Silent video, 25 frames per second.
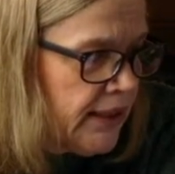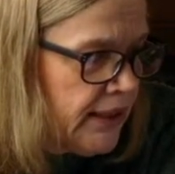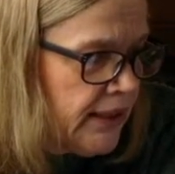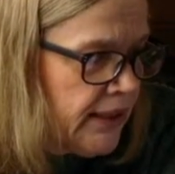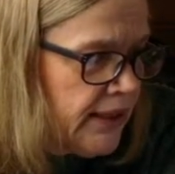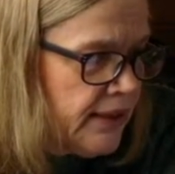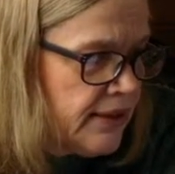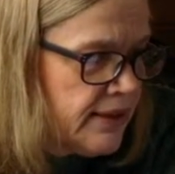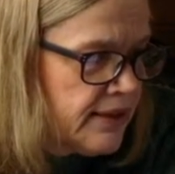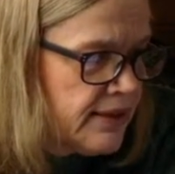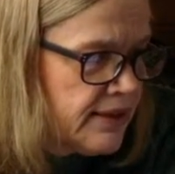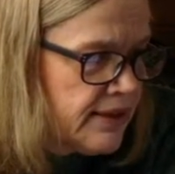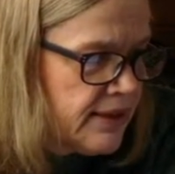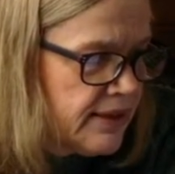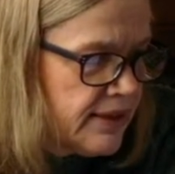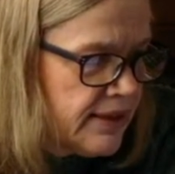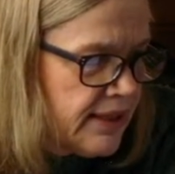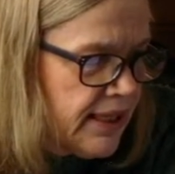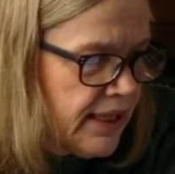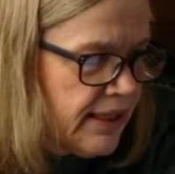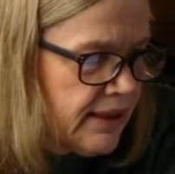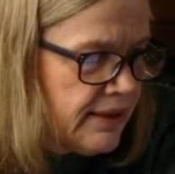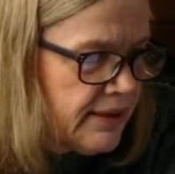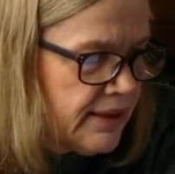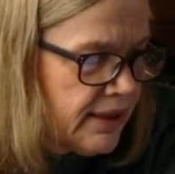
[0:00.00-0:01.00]
It is a
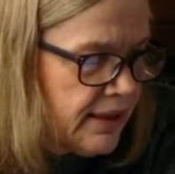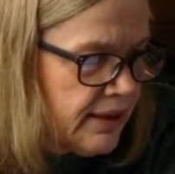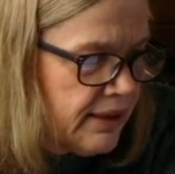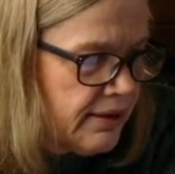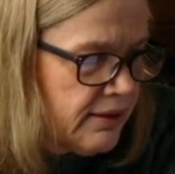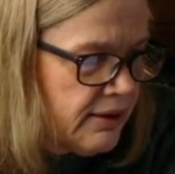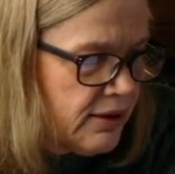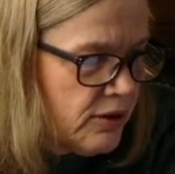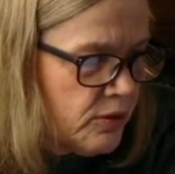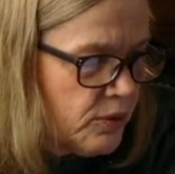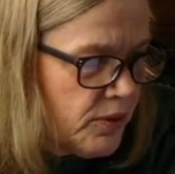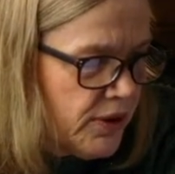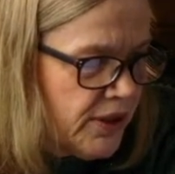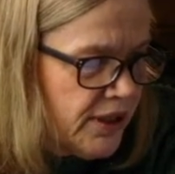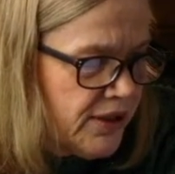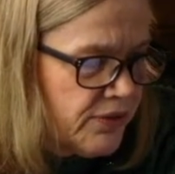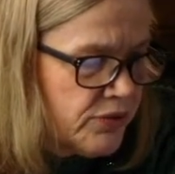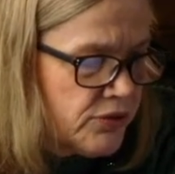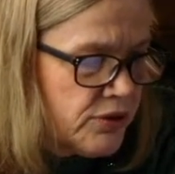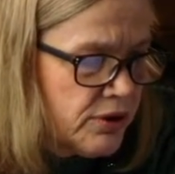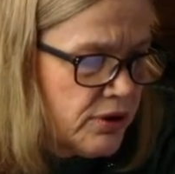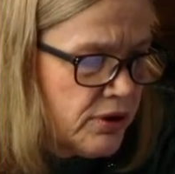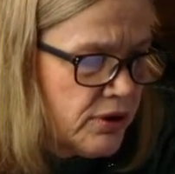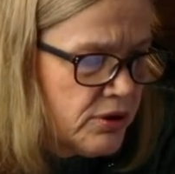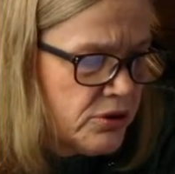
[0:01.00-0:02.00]
sad day that we have
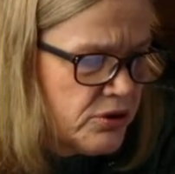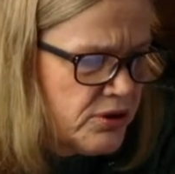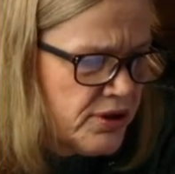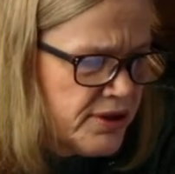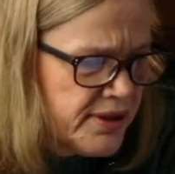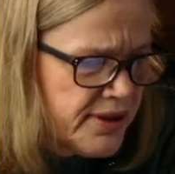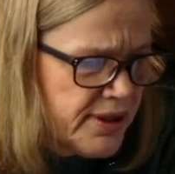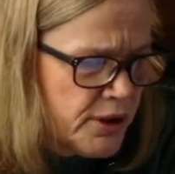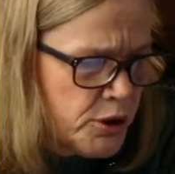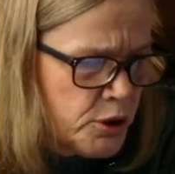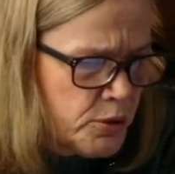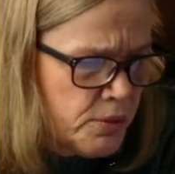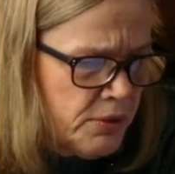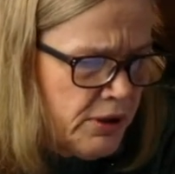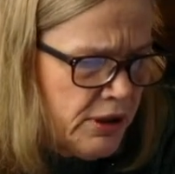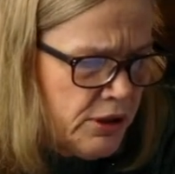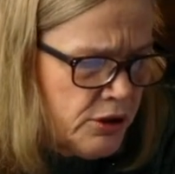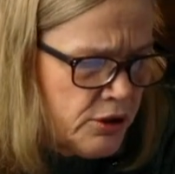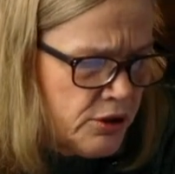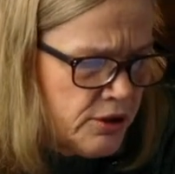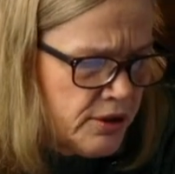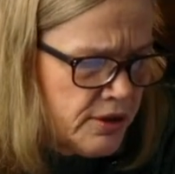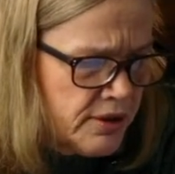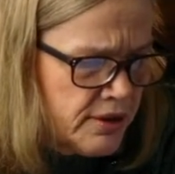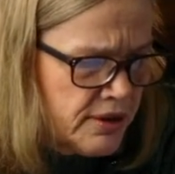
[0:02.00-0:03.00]
to go to such
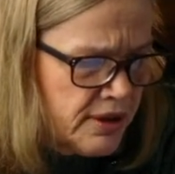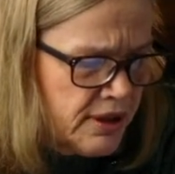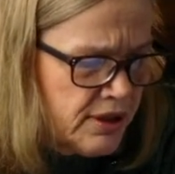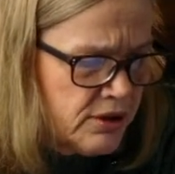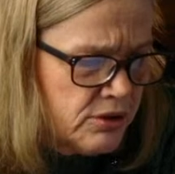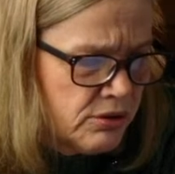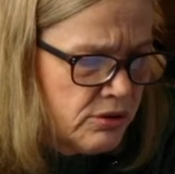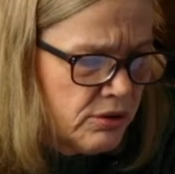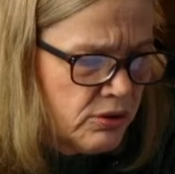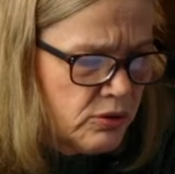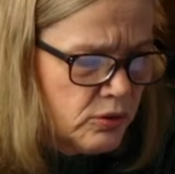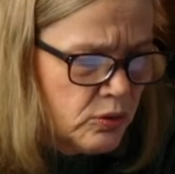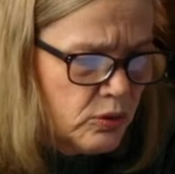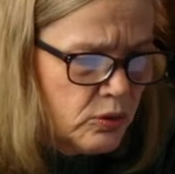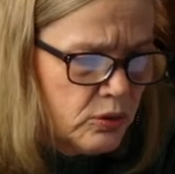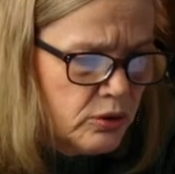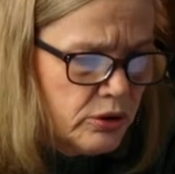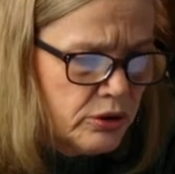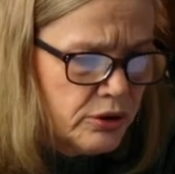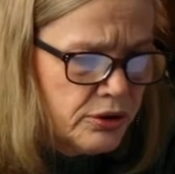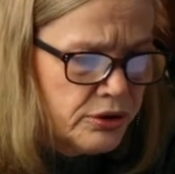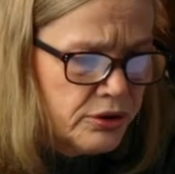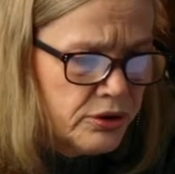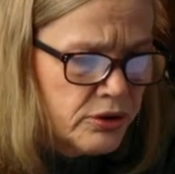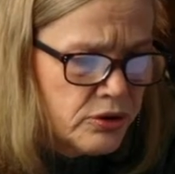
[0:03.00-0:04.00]
measures, as not all
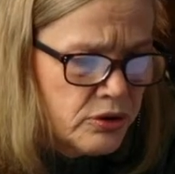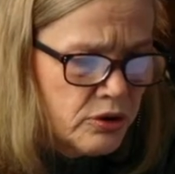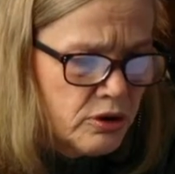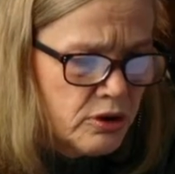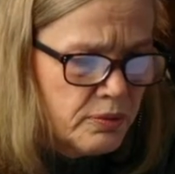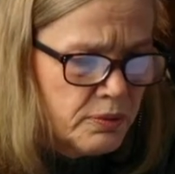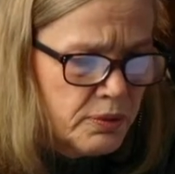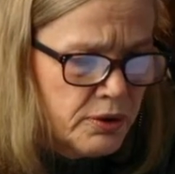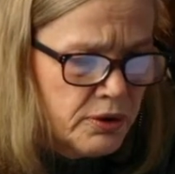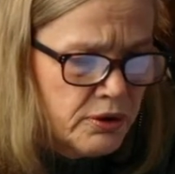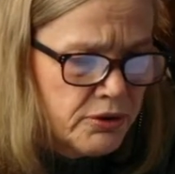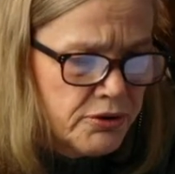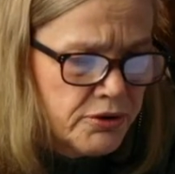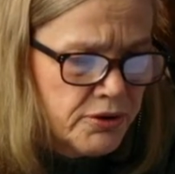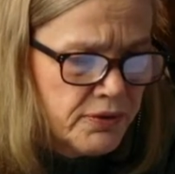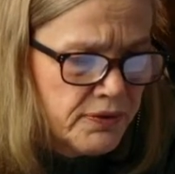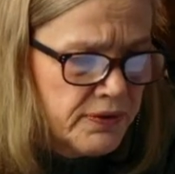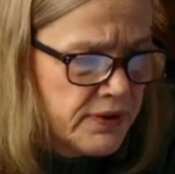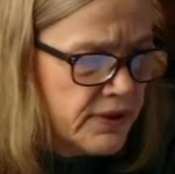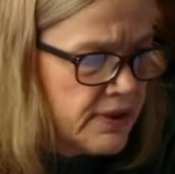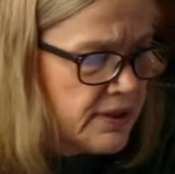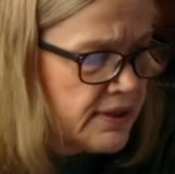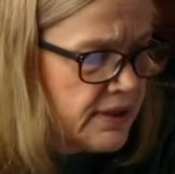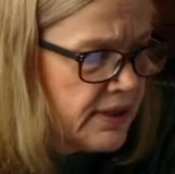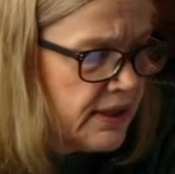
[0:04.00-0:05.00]
learners are part of
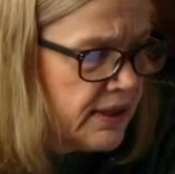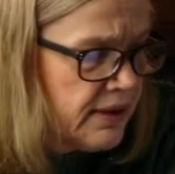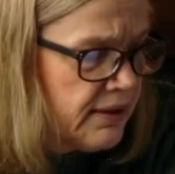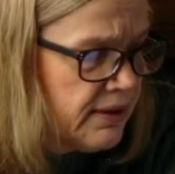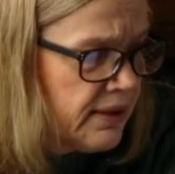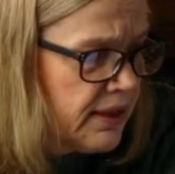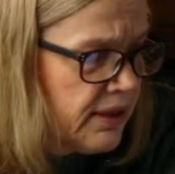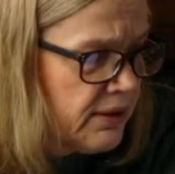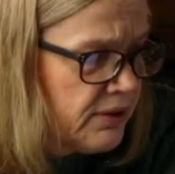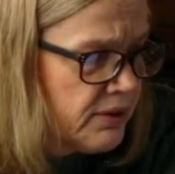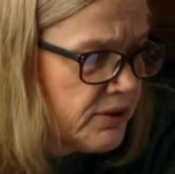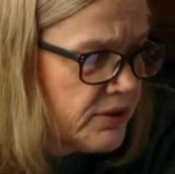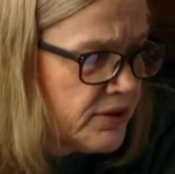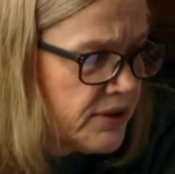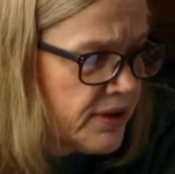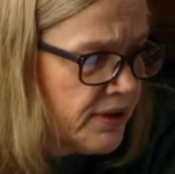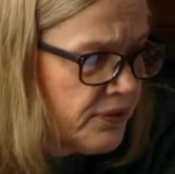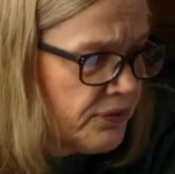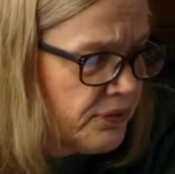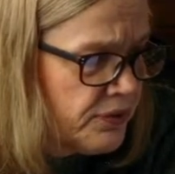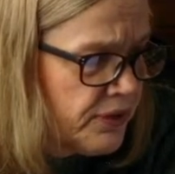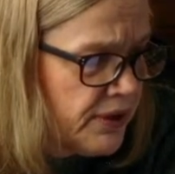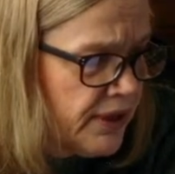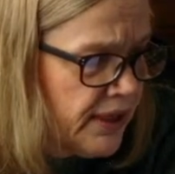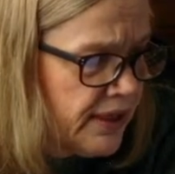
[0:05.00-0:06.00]
this and they are
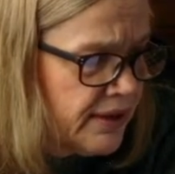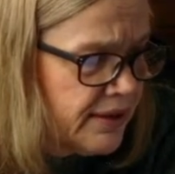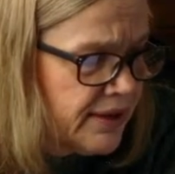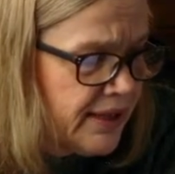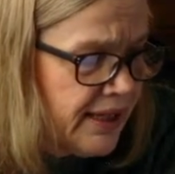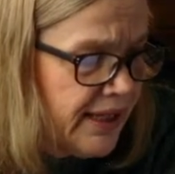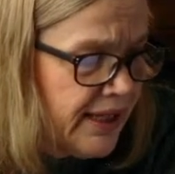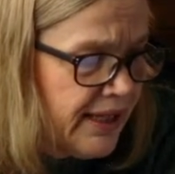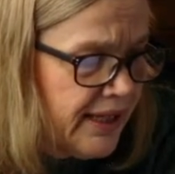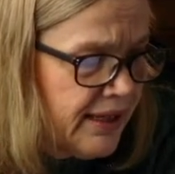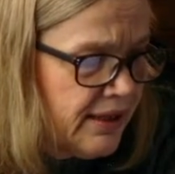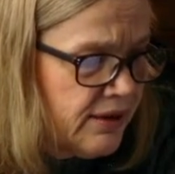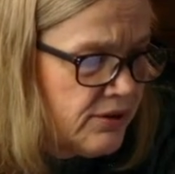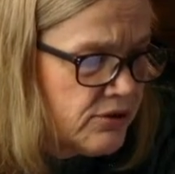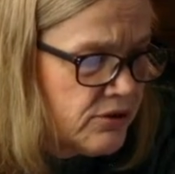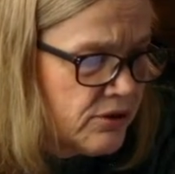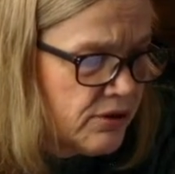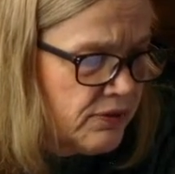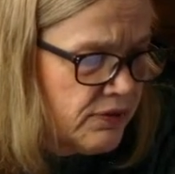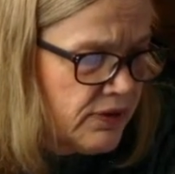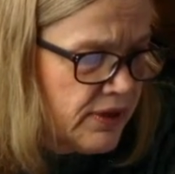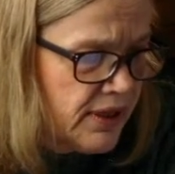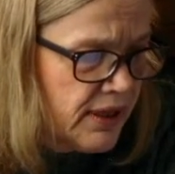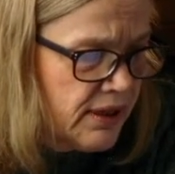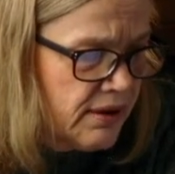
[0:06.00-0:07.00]
suffering at the hands
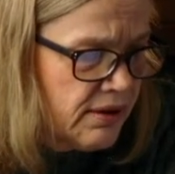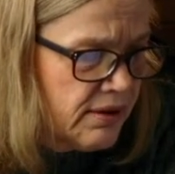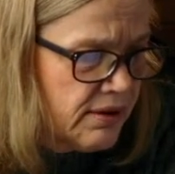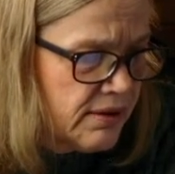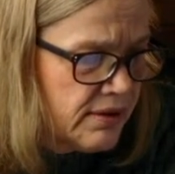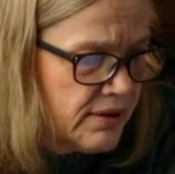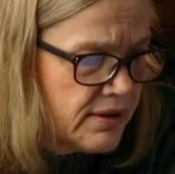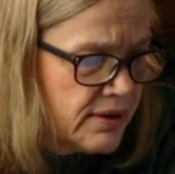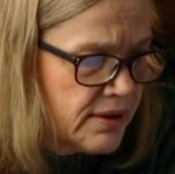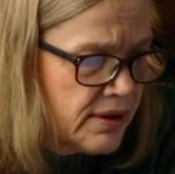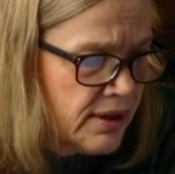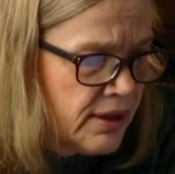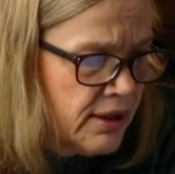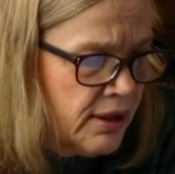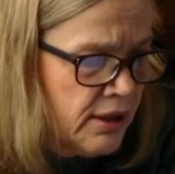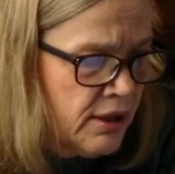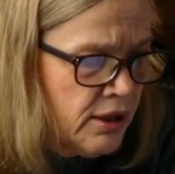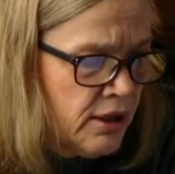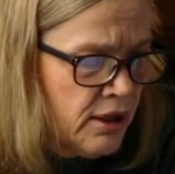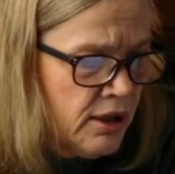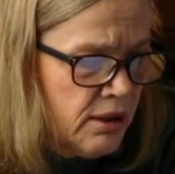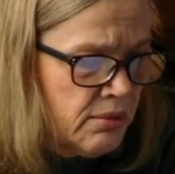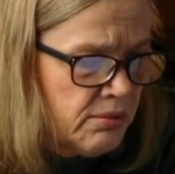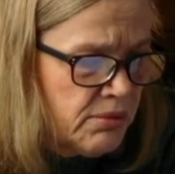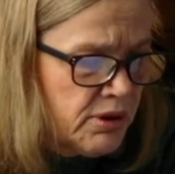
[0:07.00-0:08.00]
of the others.
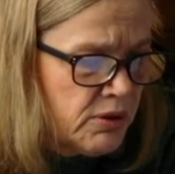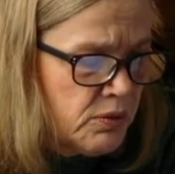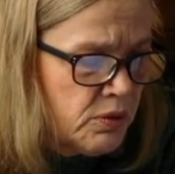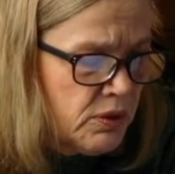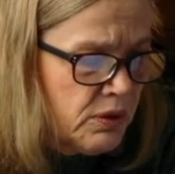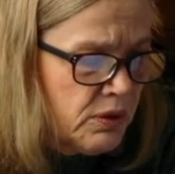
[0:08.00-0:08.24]
but